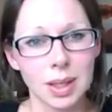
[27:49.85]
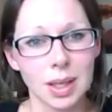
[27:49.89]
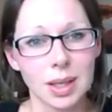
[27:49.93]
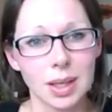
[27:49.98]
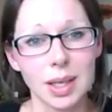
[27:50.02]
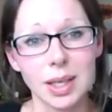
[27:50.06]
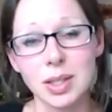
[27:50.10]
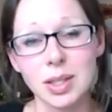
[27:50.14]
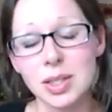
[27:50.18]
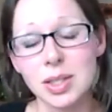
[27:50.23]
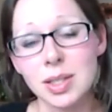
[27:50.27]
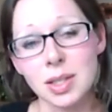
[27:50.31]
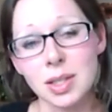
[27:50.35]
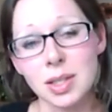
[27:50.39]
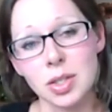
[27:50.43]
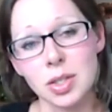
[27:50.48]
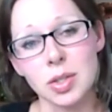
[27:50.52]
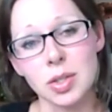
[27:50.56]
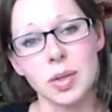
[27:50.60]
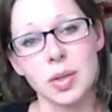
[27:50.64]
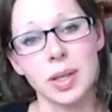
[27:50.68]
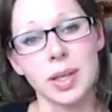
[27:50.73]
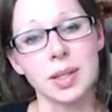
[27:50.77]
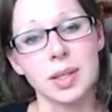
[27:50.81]
They just need to
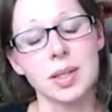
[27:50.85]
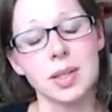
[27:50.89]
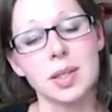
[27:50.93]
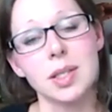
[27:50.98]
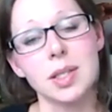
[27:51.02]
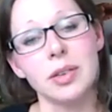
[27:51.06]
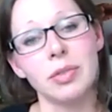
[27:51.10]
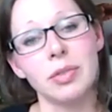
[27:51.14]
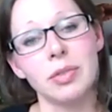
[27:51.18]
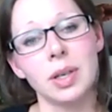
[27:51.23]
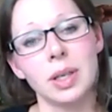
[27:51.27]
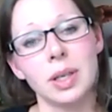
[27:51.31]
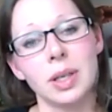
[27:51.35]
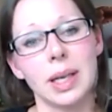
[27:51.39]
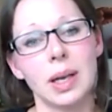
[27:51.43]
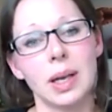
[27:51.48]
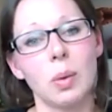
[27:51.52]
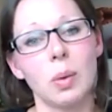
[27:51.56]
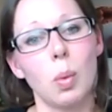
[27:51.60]
do things differently